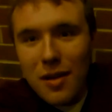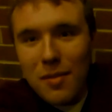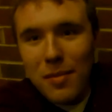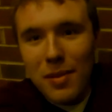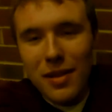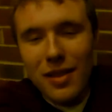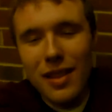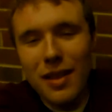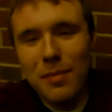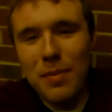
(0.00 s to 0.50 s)

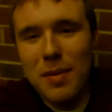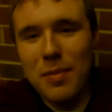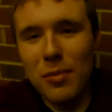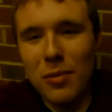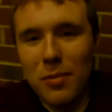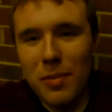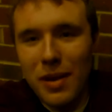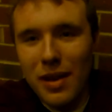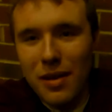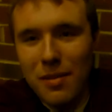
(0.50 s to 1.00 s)
But the people
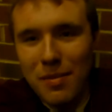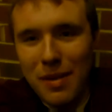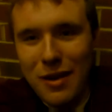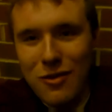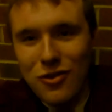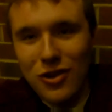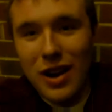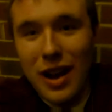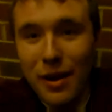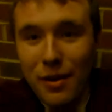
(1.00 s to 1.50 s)
were being
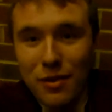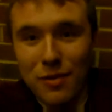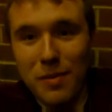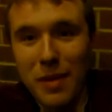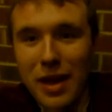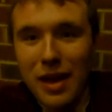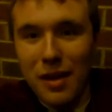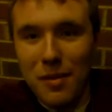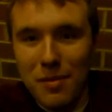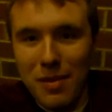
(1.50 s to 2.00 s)
impatient, I was
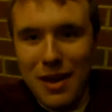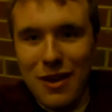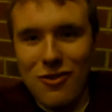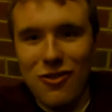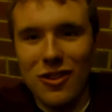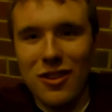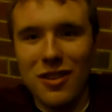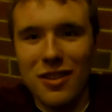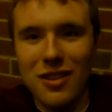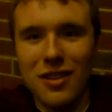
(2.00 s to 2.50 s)
being impatient,